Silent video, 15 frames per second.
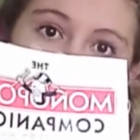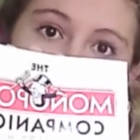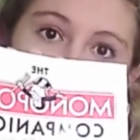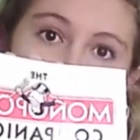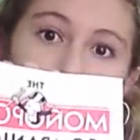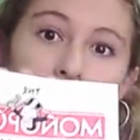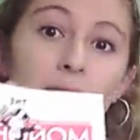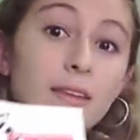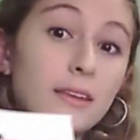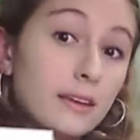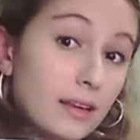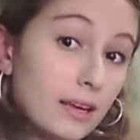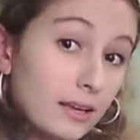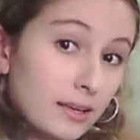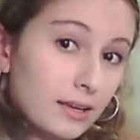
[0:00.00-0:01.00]

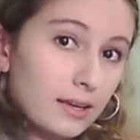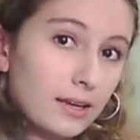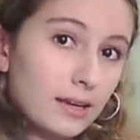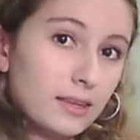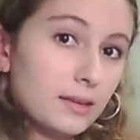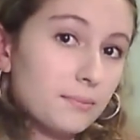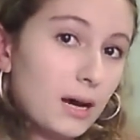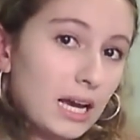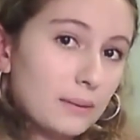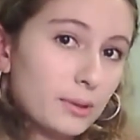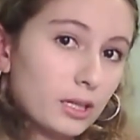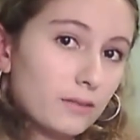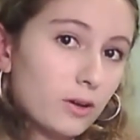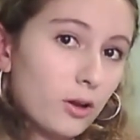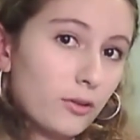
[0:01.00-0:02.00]
Companion, aka the
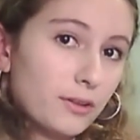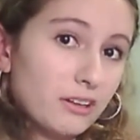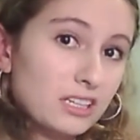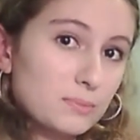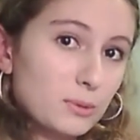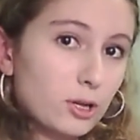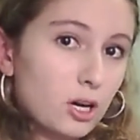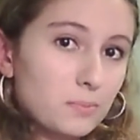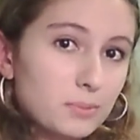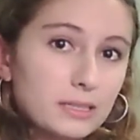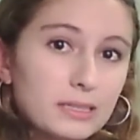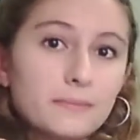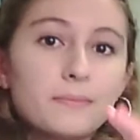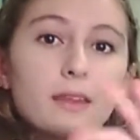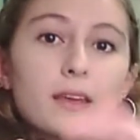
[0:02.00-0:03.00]
Bible of all things
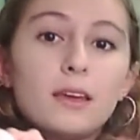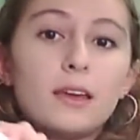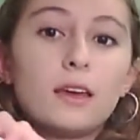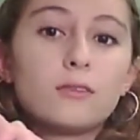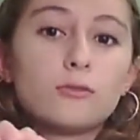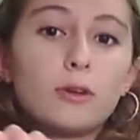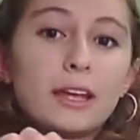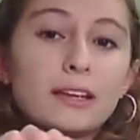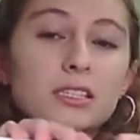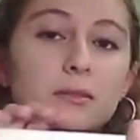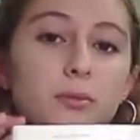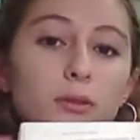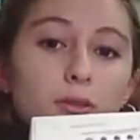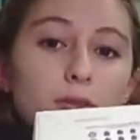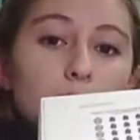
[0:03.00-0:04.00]
Monopoly, ranks
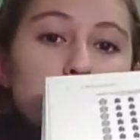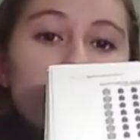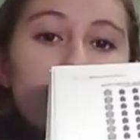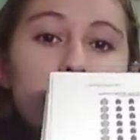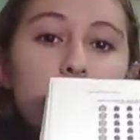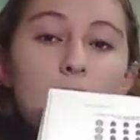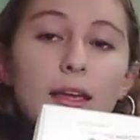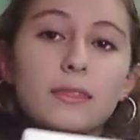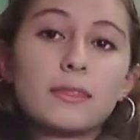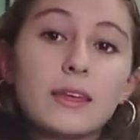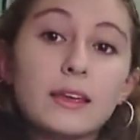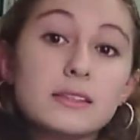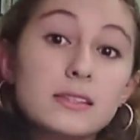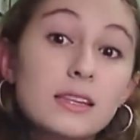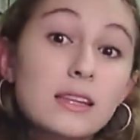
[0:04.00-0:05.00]
the Blues 9th,
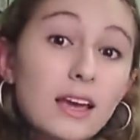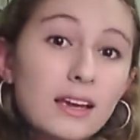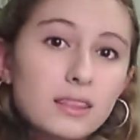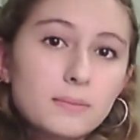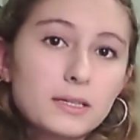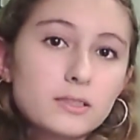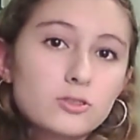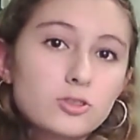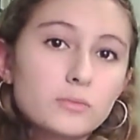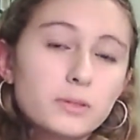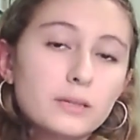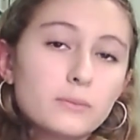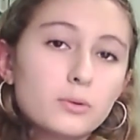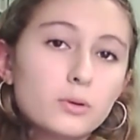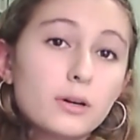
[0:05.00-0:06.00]
as the 9th best group
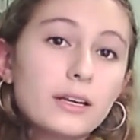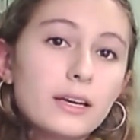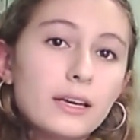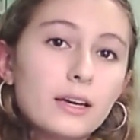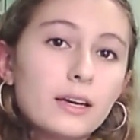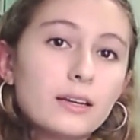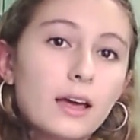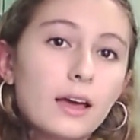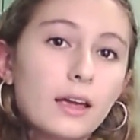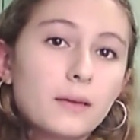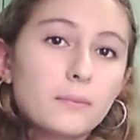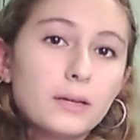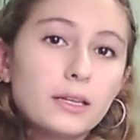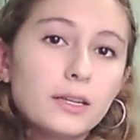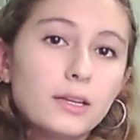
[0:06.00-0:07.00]
on the board, and I
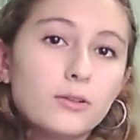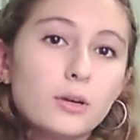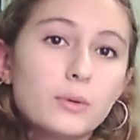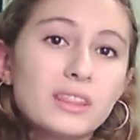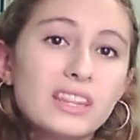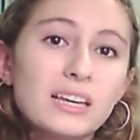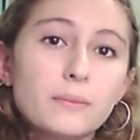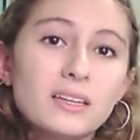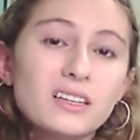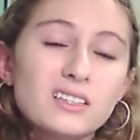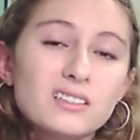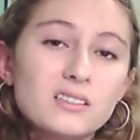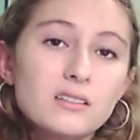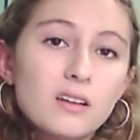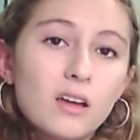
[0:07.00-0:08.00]
completely agree with them. It
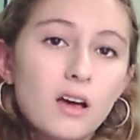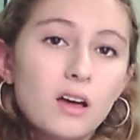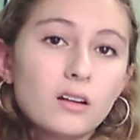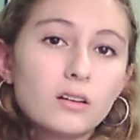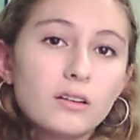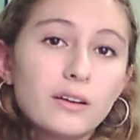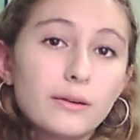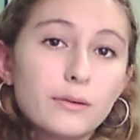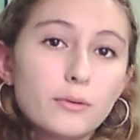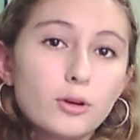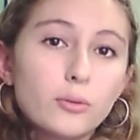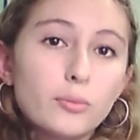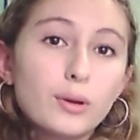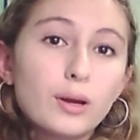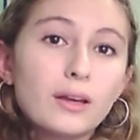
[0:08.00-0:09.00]
is not a good
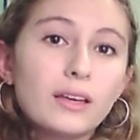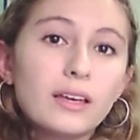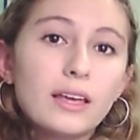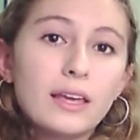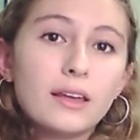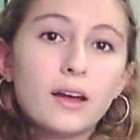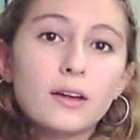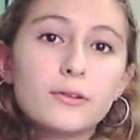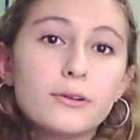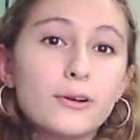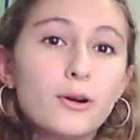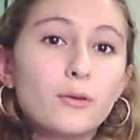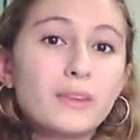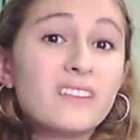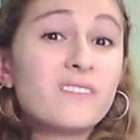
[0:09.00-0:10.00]
group, and
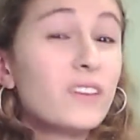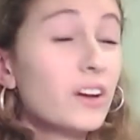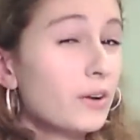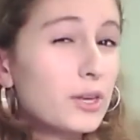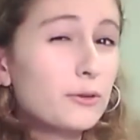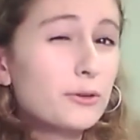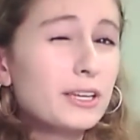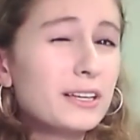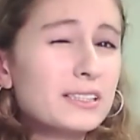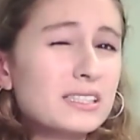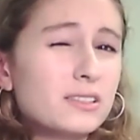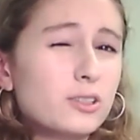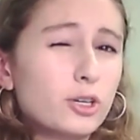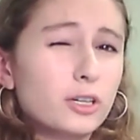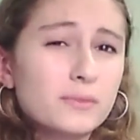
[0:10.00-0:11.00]
under only very unique
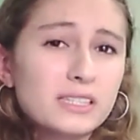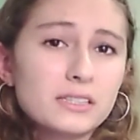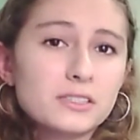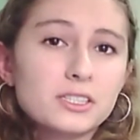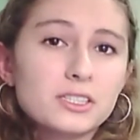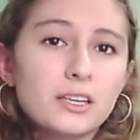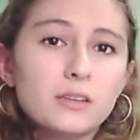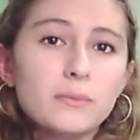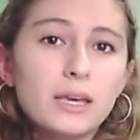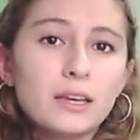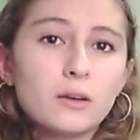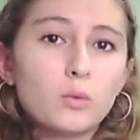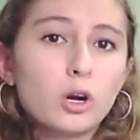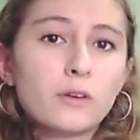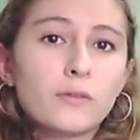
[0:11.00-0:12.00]
circumstances can you make
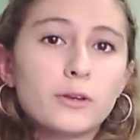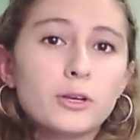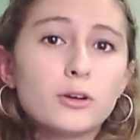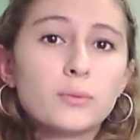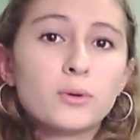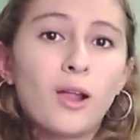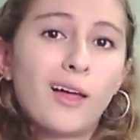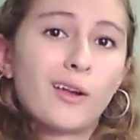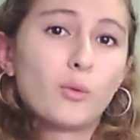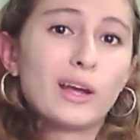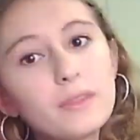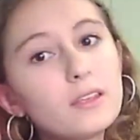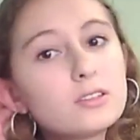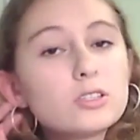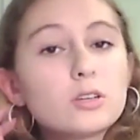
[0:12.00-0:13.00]
it work for you to pot a
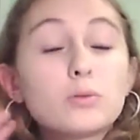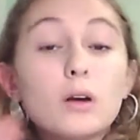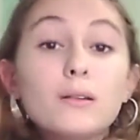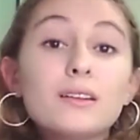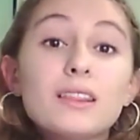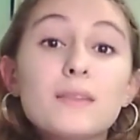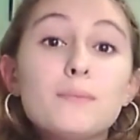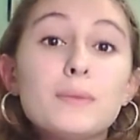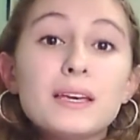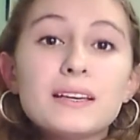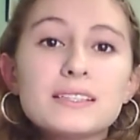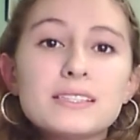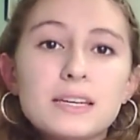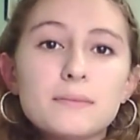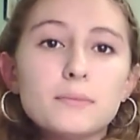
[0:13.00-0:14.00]
win. So probably the
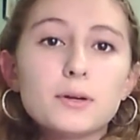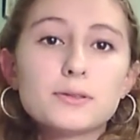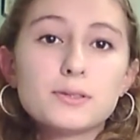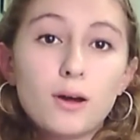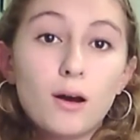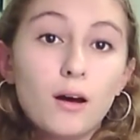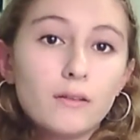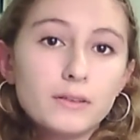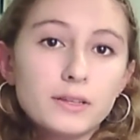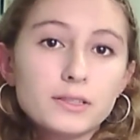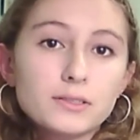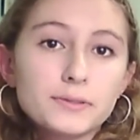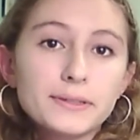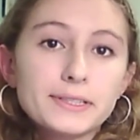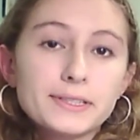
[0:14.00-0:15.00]
biggest and most
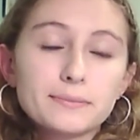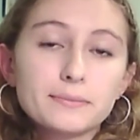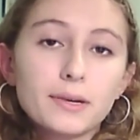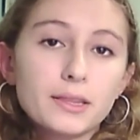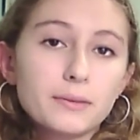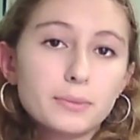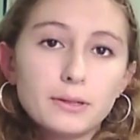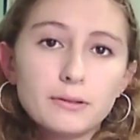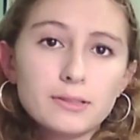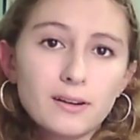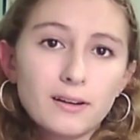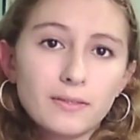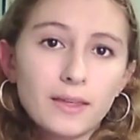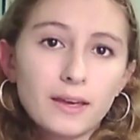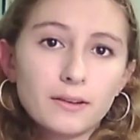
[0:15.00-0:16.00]
obvious reason why the Blues
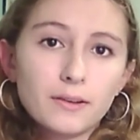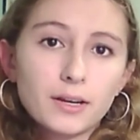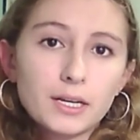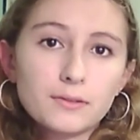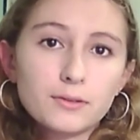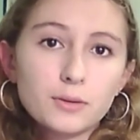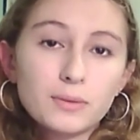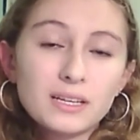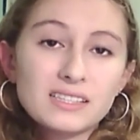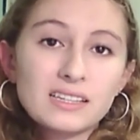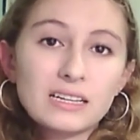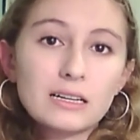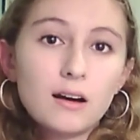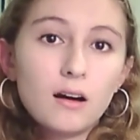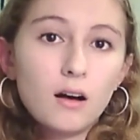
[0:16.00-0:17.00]
aren't that great a group is
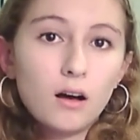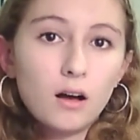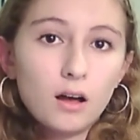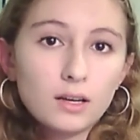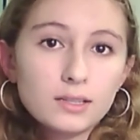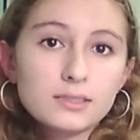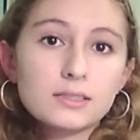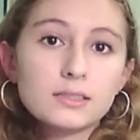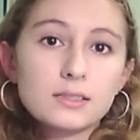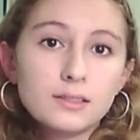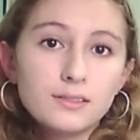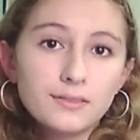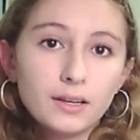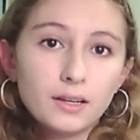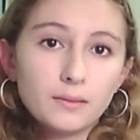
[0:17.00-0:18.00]
the cost to
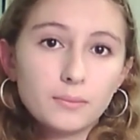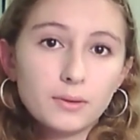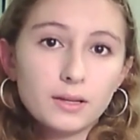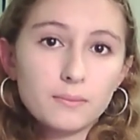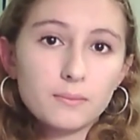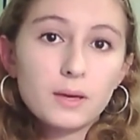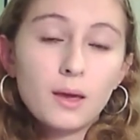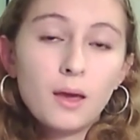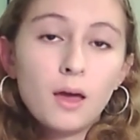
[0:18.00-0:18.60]
develop them.